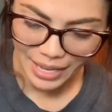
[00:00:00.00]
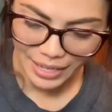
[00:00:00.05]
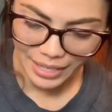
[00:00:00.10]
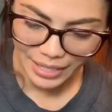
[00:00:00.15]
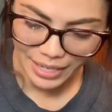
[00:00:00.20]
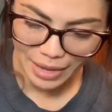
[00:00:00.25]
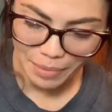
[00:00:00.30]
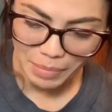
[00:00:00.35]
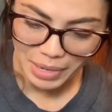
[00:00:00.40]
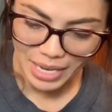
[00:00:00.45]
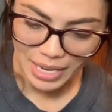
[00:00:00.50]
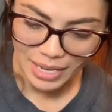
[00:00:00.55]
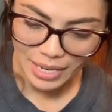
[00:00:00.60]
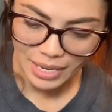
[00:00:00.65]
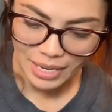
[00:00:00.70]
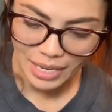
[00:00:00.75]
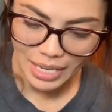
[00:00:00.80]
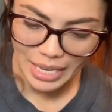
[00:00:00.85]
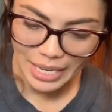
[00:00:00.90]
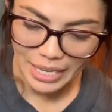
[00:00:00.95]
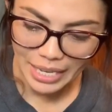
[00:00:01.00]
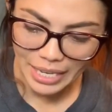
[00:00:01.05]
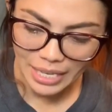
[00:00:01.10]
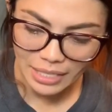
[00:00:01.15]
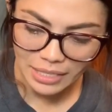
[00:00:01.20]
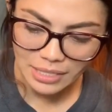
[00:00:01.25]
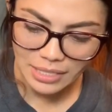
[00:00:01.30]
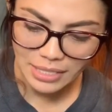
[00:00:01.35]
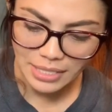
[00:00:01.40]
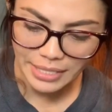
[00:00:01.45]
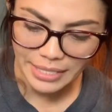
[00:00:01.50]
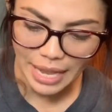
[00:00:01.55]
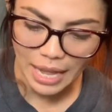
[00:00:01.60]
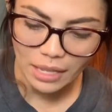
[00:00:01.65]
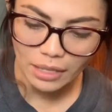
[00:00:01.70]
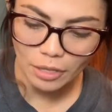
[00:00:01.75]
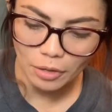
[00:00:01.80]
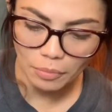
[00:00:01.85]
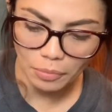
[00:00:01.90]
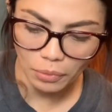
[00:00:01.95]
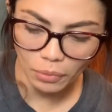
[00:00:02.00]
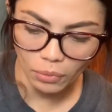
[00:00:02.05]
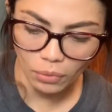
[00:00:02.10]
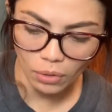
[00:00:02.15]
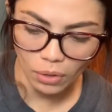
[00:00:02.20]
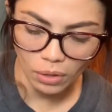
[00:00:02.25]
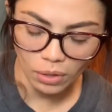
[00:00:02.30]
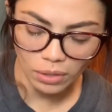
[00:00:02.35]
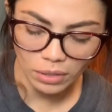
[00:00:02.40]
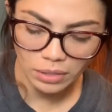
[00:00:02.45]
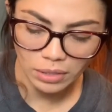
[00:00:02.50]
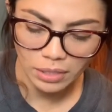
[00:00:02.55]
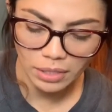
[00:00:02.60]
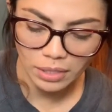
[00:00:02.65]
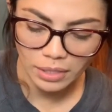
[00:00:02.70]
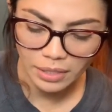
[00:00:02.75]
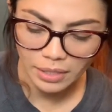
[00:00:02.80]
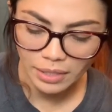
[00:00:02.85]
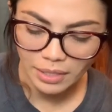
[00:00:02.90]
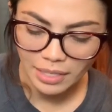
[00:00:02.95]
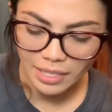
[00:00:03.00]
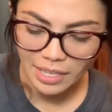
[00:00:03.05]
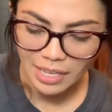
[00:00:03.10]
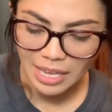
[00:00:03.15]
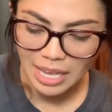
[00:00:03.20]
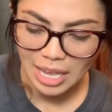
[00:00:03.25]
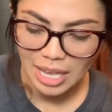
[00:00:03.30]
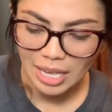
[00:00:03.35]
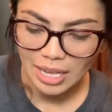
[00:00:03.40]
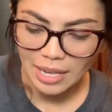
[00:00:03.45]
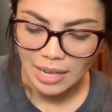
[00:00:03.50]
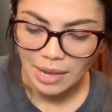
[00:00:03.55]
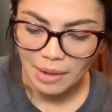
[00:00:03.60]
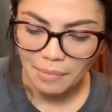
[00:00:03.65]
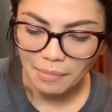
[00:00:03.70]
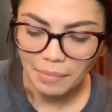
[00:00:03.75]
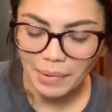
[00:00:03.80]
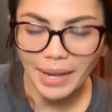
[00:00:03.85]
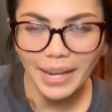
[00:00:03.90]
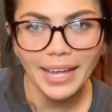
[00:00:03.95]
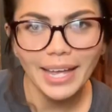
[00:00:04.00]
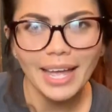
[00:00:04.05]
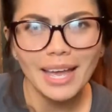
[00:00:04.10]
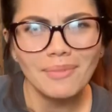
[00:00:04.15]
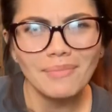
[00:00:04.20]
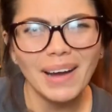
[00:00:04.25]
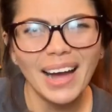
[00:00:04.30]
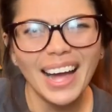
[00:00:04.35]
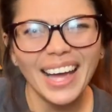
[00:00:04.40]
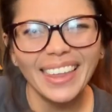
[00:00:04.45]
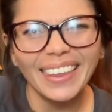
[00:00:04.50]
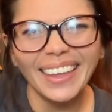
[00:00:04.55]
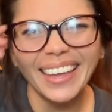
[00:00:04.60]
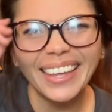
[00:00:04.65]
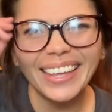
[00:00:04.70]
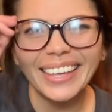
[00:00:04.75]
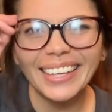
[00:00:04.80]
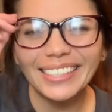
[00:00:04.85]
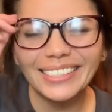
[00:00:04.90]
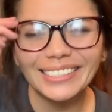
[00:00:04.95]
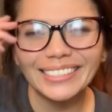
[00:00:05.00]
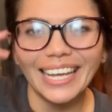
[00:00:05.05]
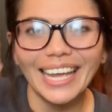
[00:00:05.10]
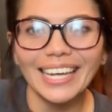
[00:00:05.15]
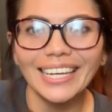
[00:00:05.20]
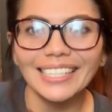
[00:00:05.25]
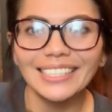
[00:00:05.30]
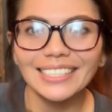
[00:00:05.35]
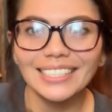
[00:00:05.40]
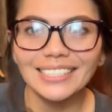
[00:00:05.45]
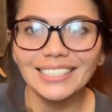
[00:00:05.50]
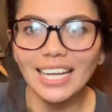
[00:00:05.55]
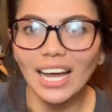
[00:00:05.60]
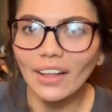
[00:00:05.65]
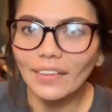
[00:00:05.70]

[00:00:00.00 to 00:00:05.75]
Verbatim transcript: I mean, it is sellable, but am I like excited to sell